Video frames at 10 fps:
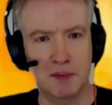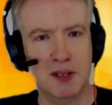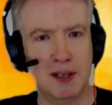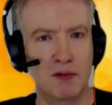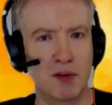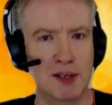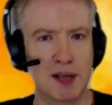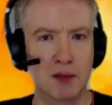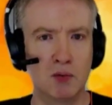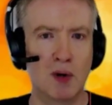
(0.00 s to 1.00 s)
start with the
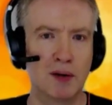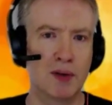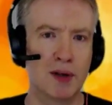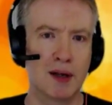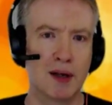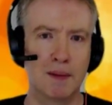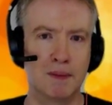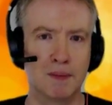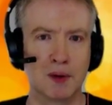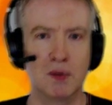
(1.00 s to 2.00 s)
second one, with the
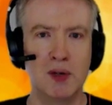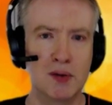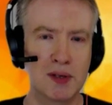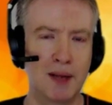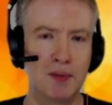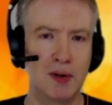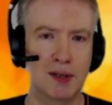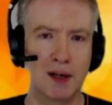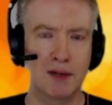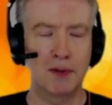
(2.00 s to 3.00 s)
um, reuse library
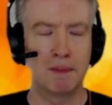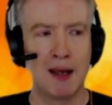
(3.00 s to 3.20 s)
stuff.